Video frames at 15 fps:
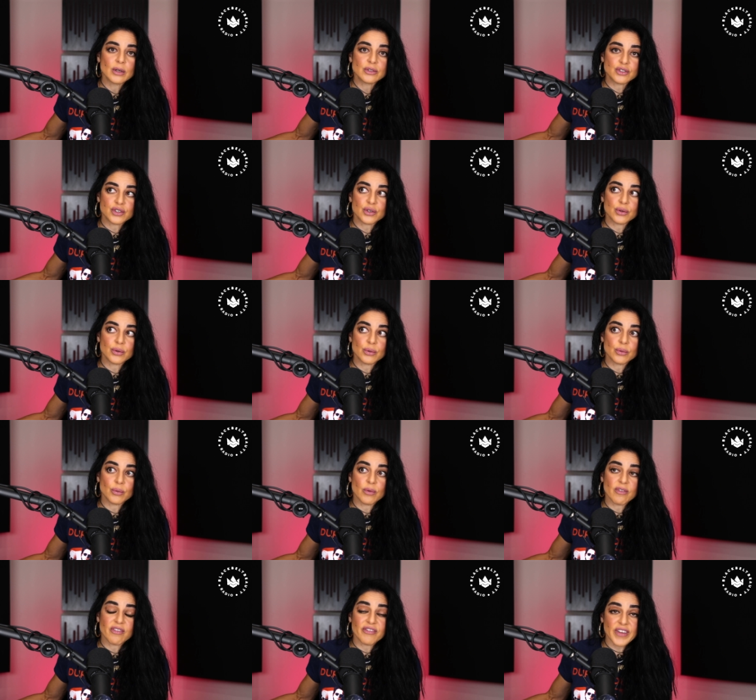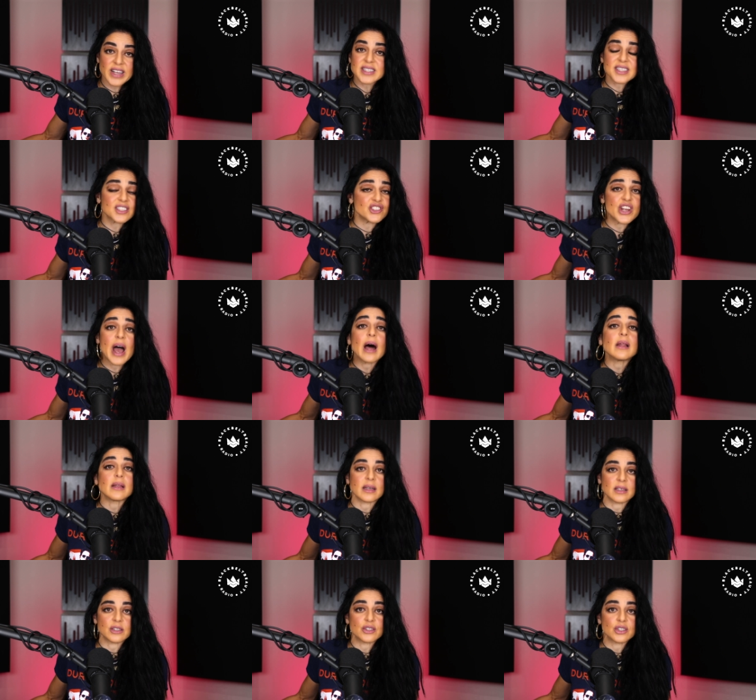to face a
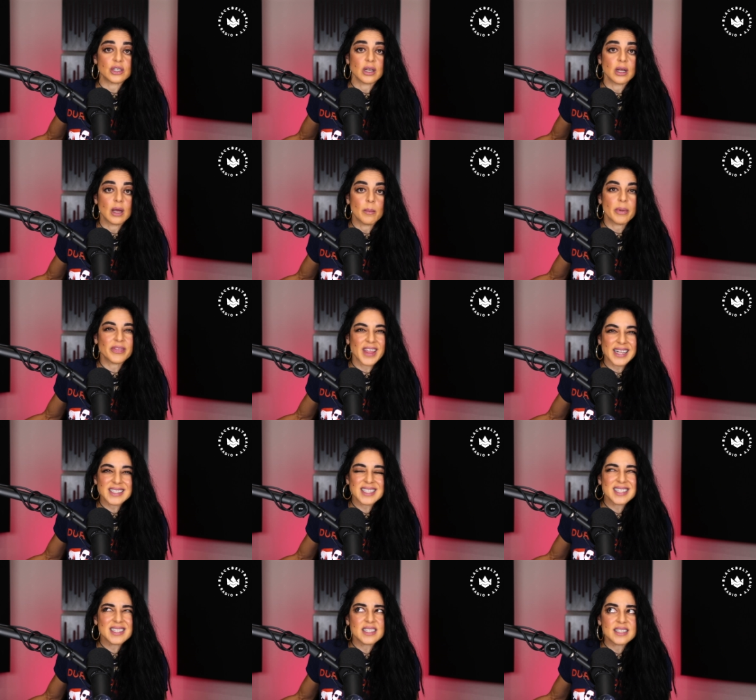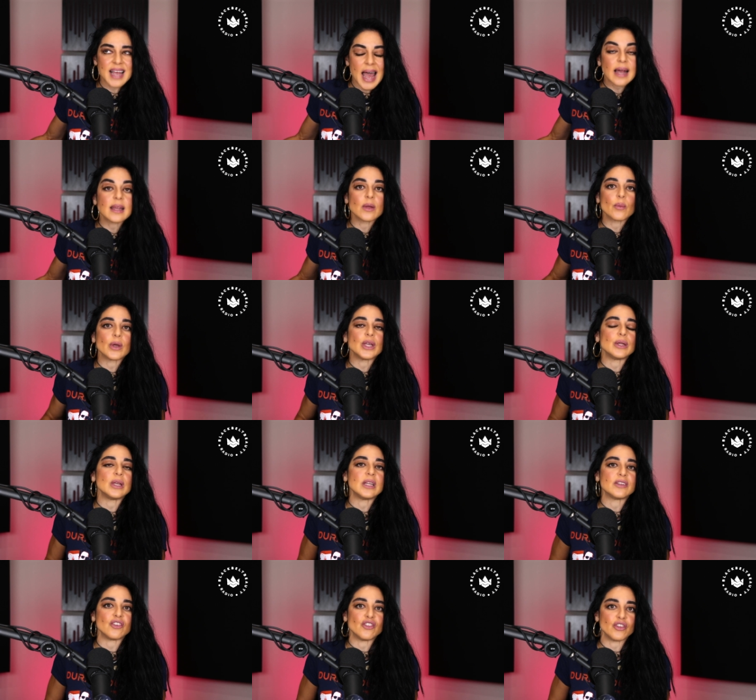challenge, but that's exactly what you
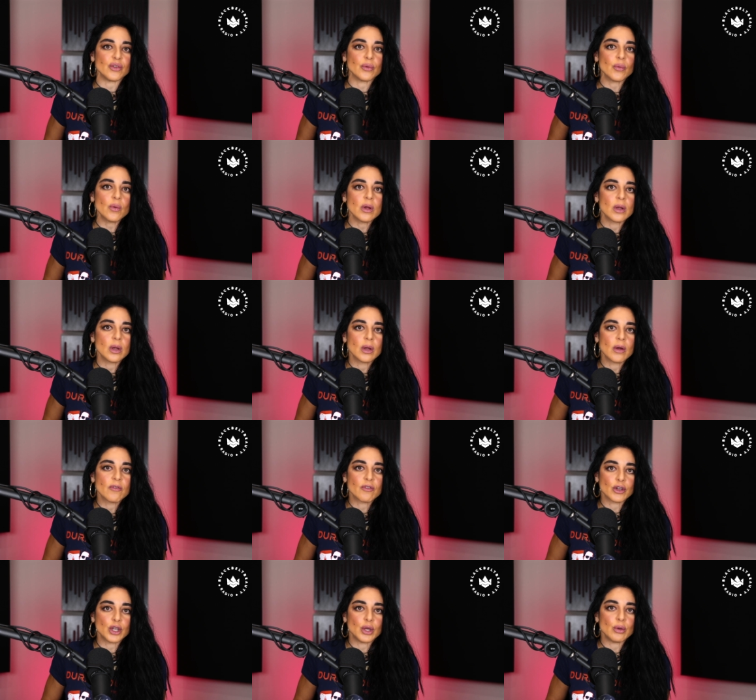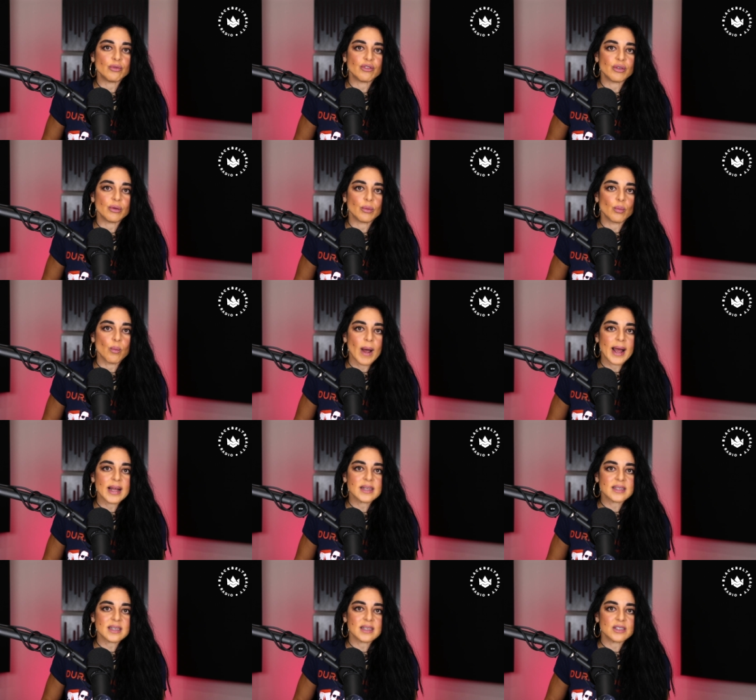need to do for you to
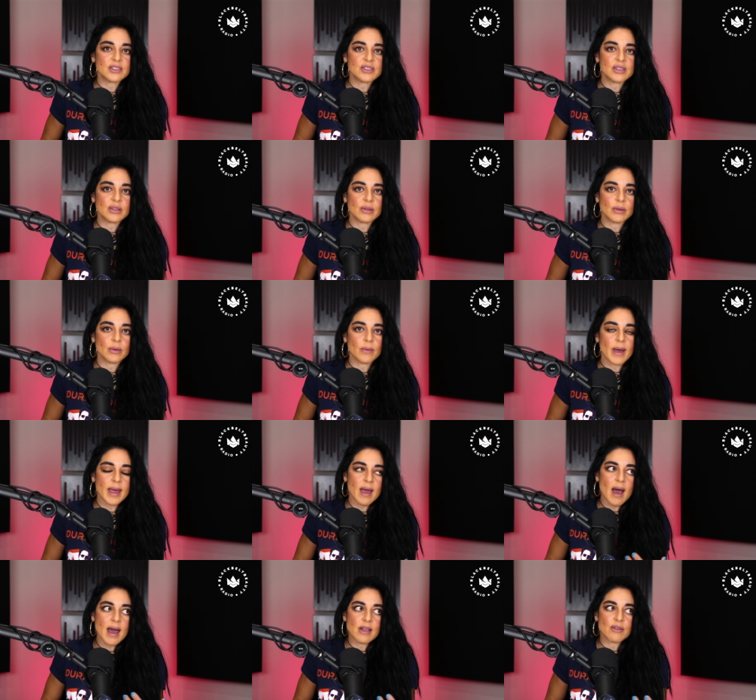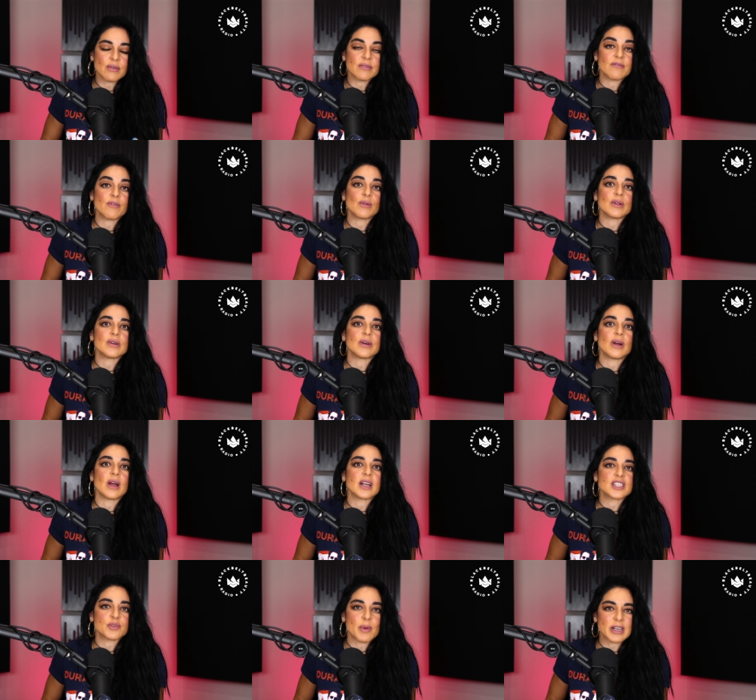rise into a higher and fuller
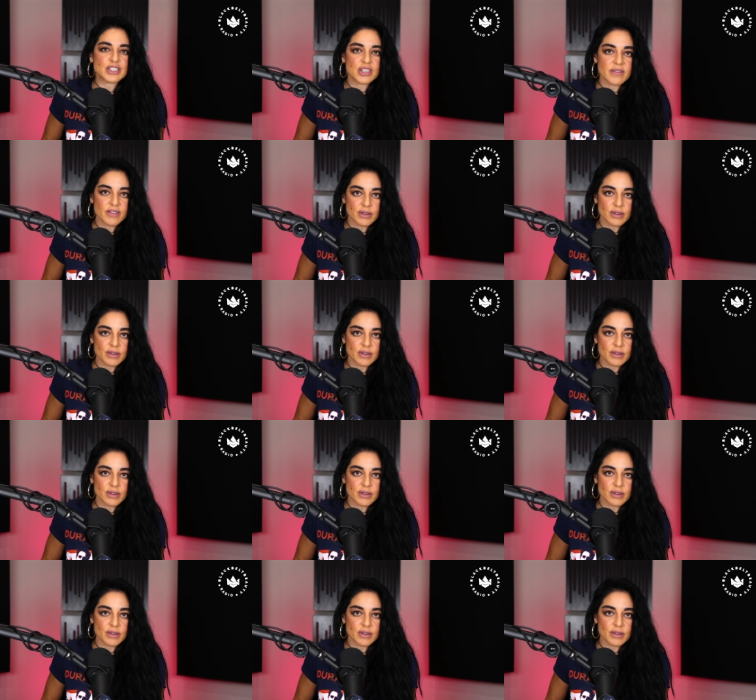expression of